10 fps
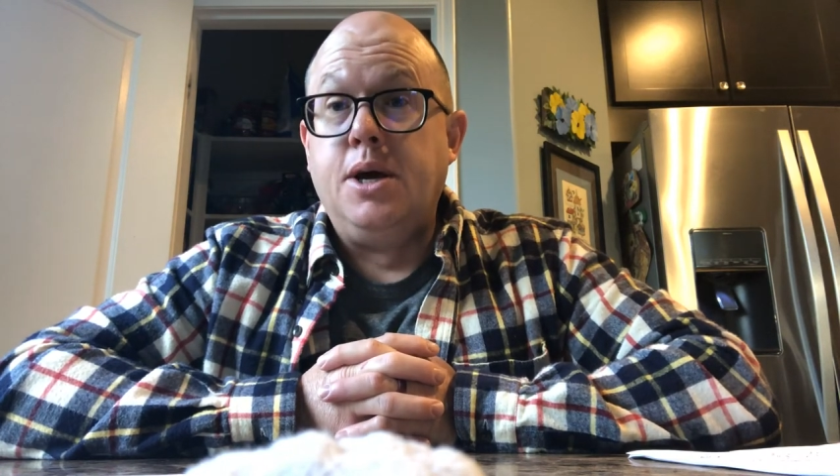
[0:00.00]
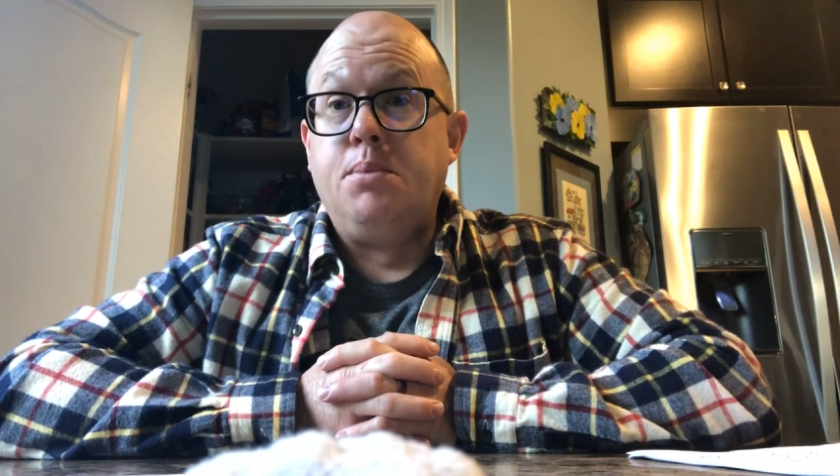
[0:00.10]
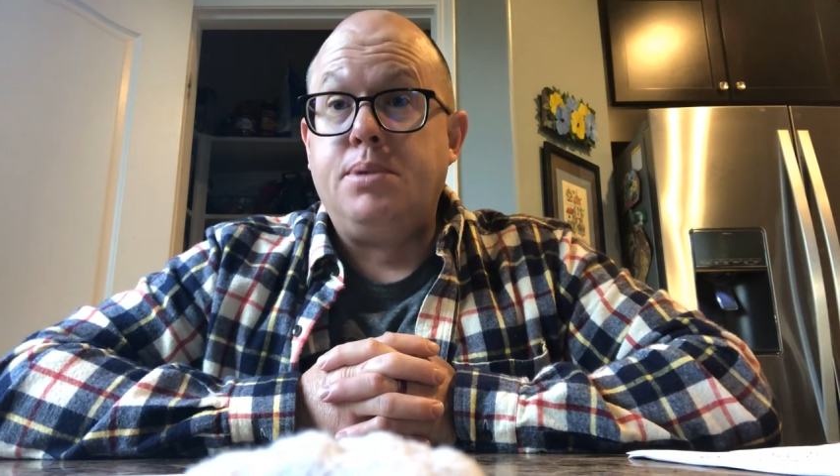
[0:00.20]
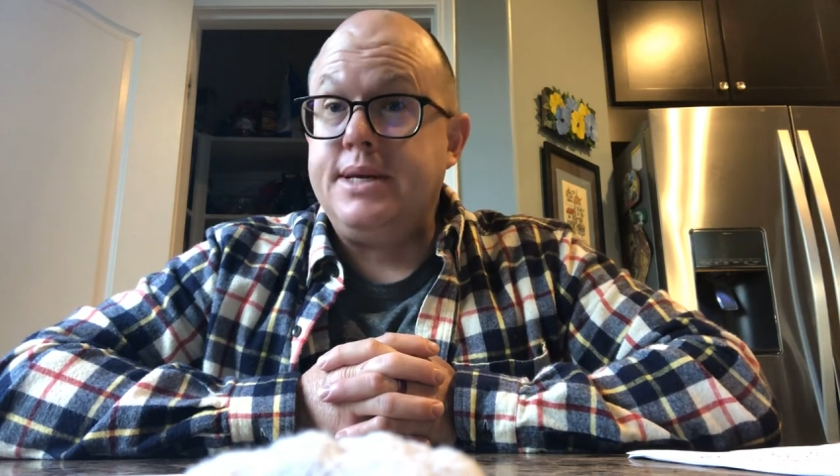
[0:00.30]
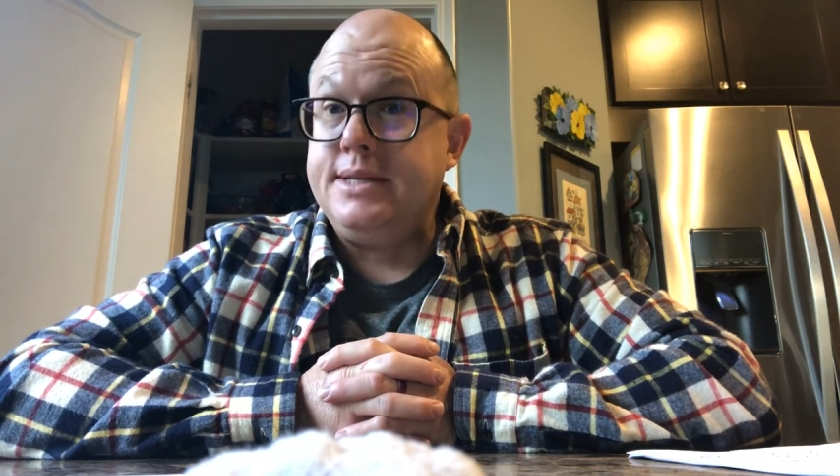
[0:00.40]

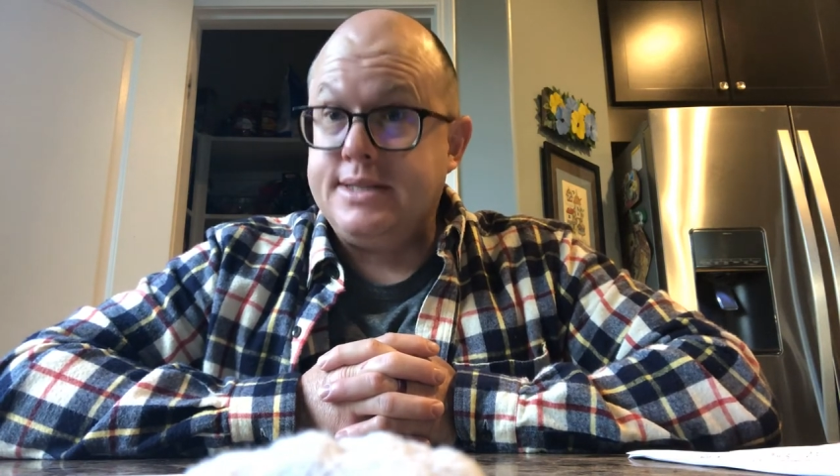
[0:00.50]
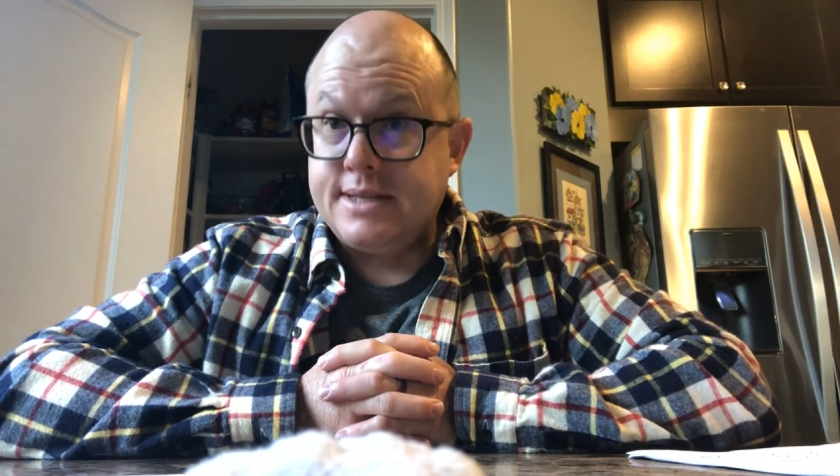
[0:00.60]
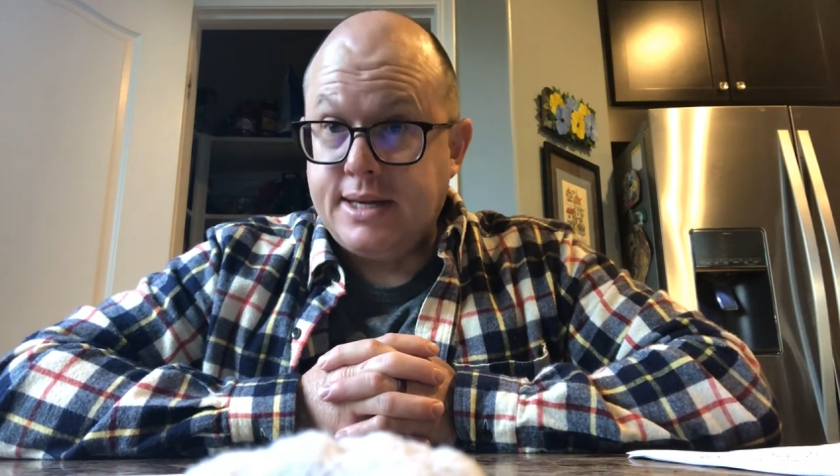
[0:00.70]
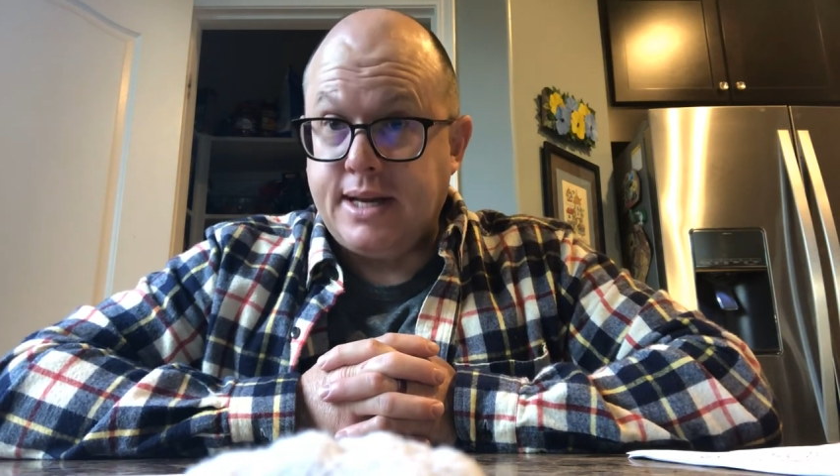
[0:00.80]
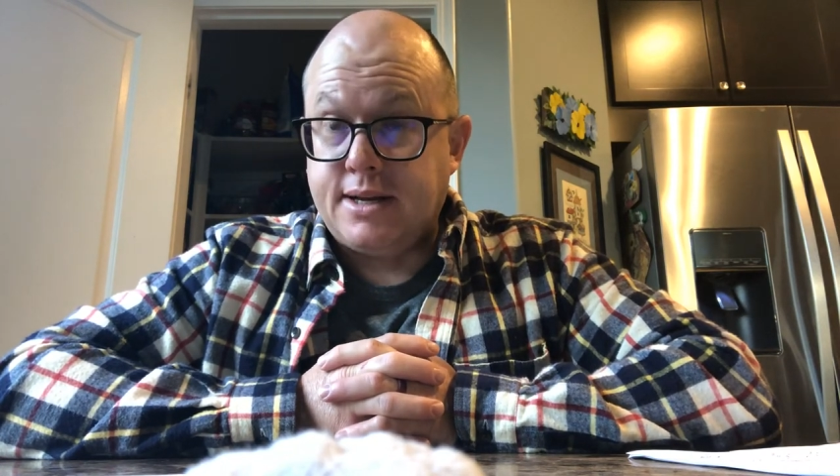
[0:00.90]
please
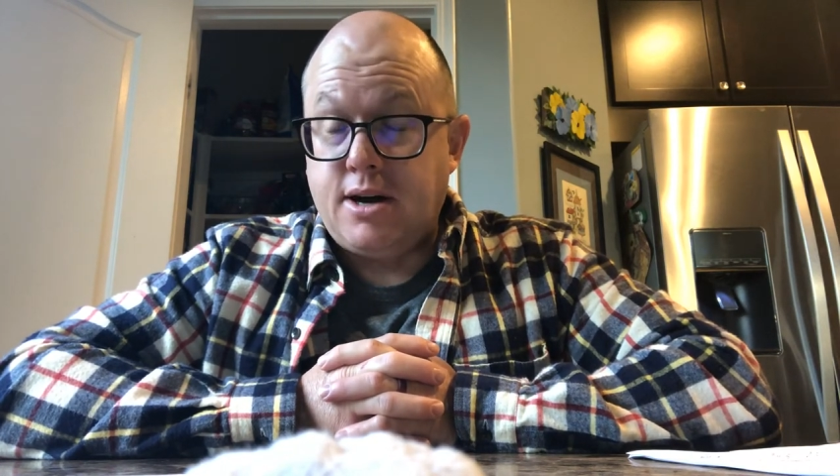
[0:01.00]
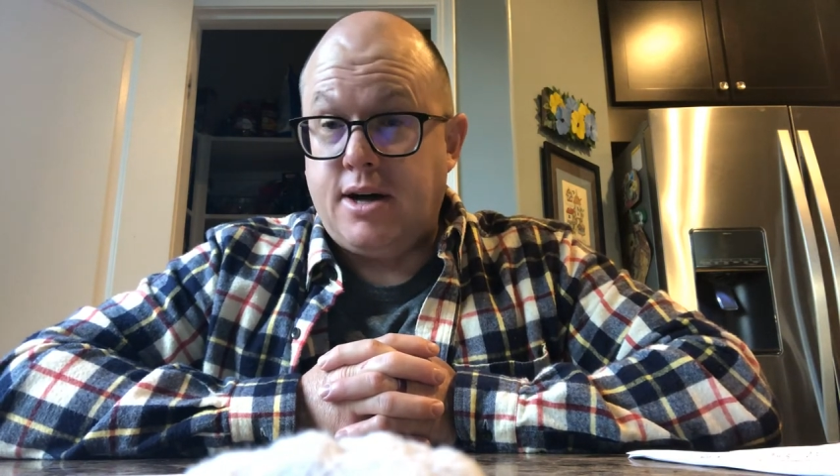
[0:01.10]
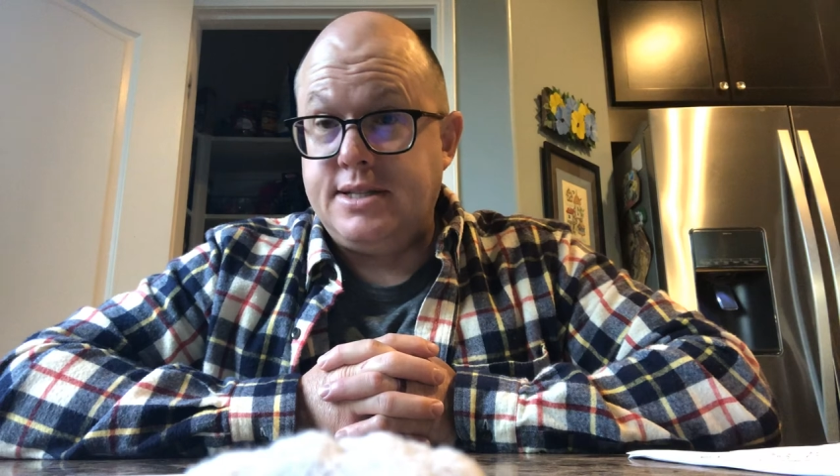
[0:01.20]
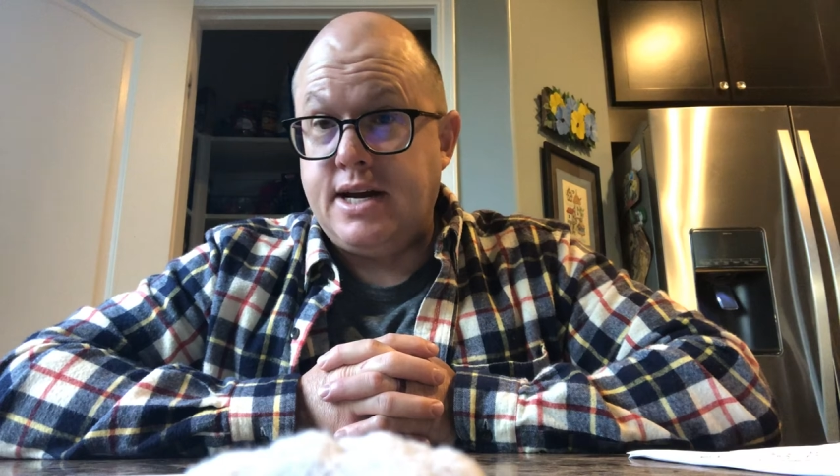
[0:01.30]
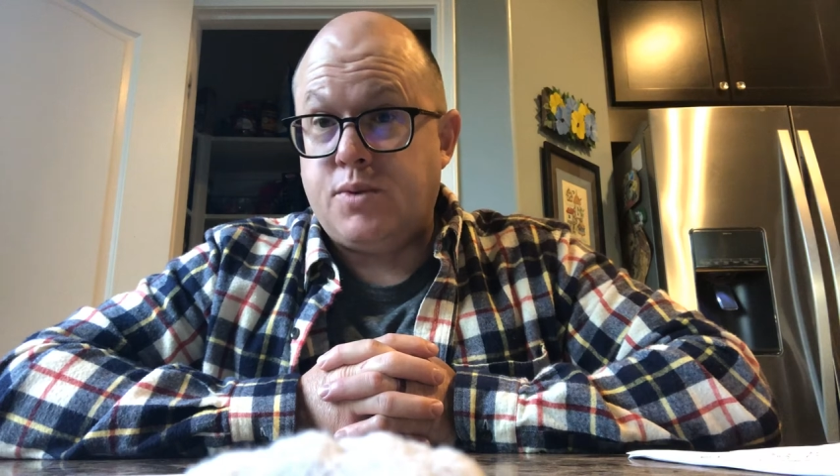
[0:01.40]
get in
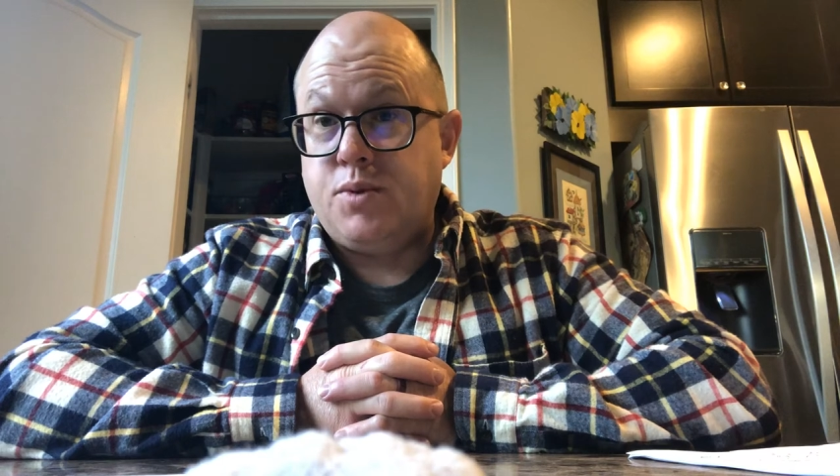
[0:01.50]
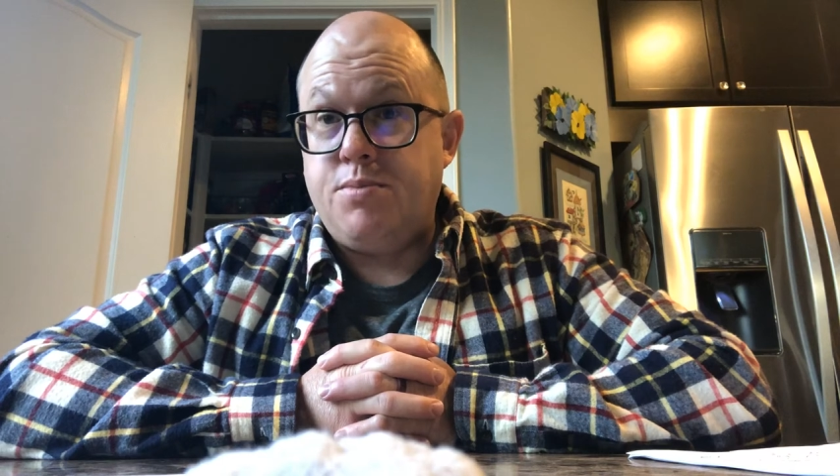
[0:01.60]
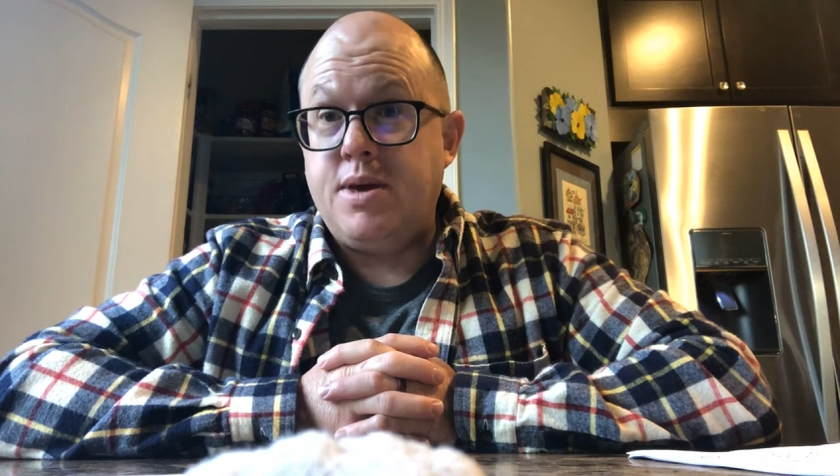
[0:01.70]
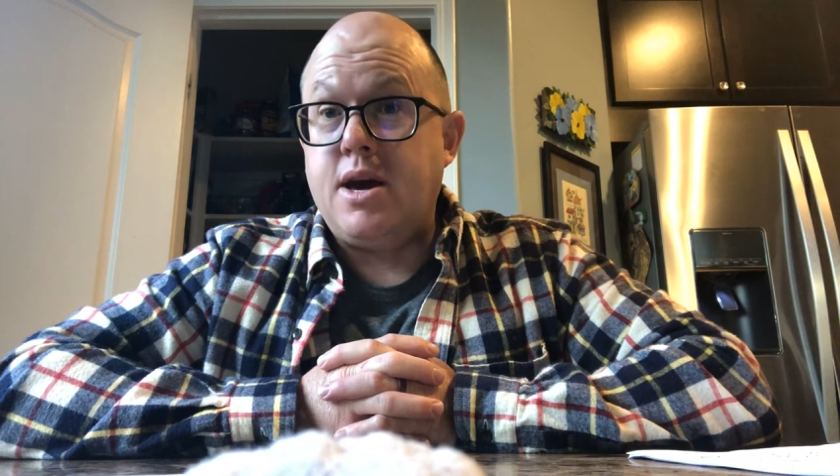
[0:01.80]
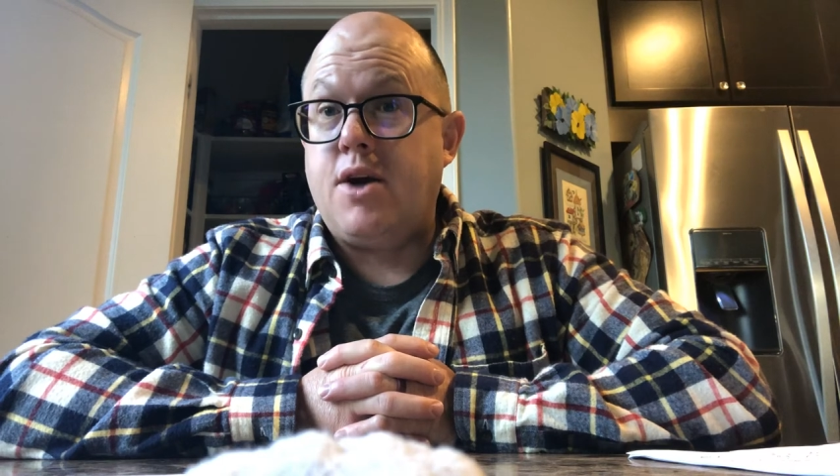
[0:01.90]
contact with me.